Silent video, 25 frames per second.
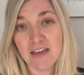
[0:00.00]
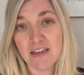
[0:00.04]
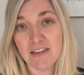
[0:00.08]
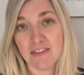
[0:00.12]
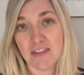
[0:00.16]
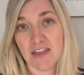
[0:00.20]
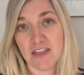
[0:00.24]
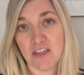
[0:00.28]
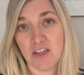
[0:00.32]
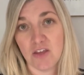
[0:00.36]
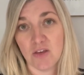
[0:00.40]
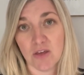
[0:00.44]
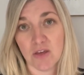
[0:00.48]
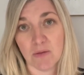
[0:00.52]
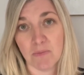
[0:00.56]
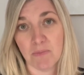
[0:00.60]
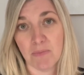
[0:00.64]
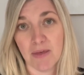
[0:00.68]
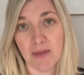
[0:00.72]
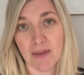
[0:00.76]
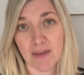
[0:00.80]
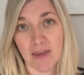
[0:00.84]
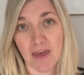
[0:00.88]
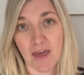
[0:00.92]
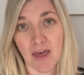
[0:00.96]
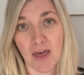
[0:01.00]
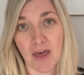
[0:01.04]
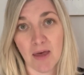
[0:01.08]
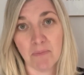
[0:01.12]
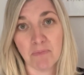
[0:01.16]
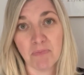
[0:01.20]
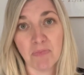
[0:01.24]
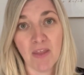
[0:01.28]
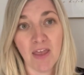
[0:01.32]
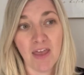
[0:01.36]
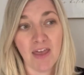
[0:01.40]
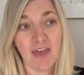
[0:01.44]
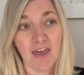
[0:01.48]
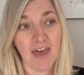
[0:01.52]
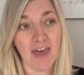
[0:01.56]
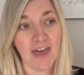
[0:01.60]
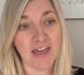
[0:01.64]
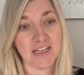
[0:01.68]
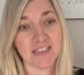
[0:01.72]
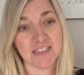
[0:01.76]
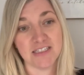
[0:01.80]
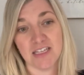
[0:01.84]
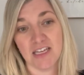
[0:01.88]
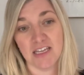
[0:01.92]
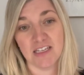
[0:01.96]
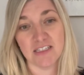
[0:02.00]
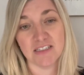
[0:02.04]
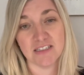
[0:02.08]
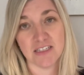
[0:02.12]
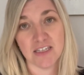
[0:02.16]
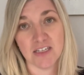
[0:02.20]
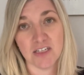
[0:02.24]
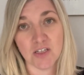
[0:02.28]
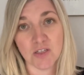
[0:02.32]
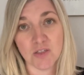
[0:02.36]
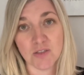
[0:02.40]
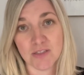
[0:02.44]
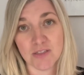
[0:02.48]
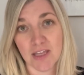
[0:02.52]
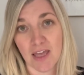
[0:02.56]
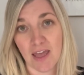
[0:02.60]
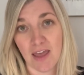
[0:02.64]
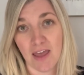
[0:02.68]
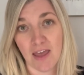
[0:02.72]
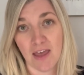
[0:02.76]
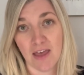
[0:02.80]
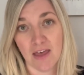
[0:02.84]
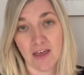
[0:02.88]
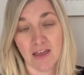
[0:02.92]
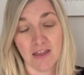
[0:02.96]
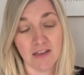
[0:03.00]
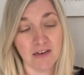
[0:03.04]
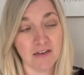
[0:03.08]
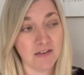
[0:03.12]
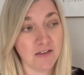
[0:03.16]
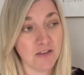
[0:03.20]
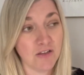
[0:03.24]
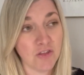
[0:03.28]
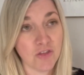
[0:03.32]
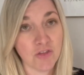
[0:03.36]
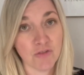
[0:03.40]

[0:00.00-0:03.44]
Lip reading: that you can pick up at estate sales and